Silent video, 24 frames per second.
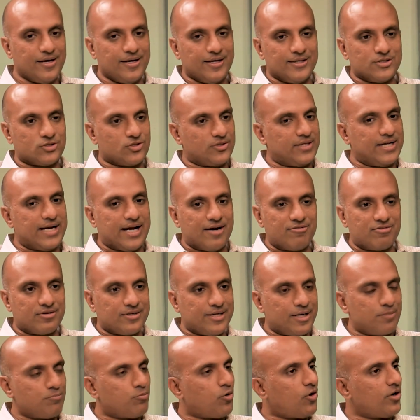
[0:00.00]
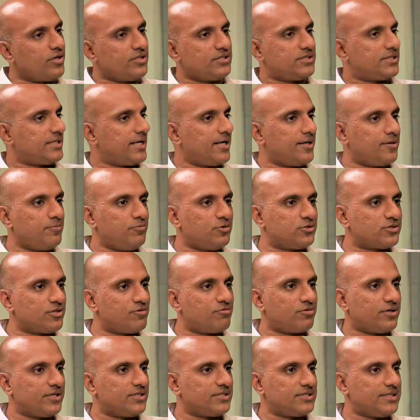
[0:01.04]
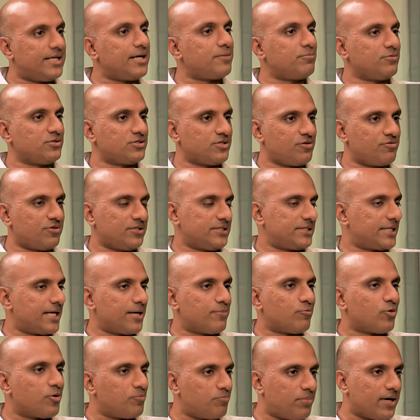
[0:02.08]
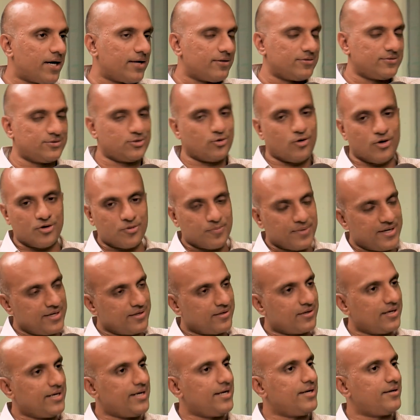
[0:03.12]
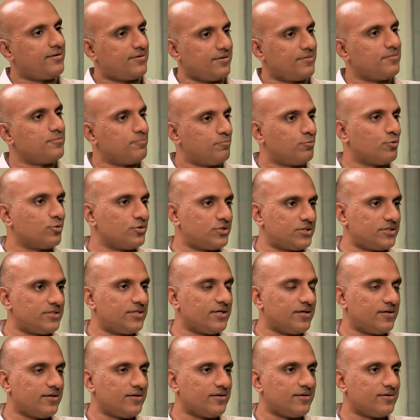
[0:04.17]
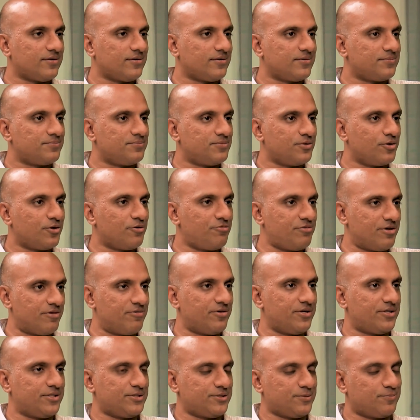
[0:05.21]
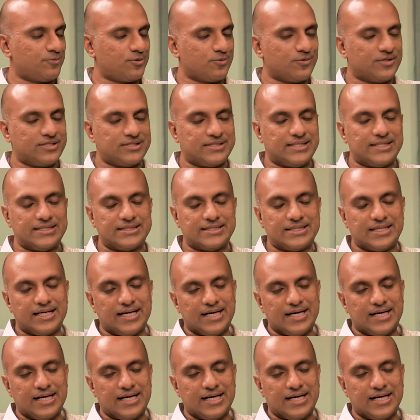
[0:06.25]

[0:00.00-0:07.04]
So then after that, bonds and debt mutual funds came on par. So automatically it boosts the favoritism towards this.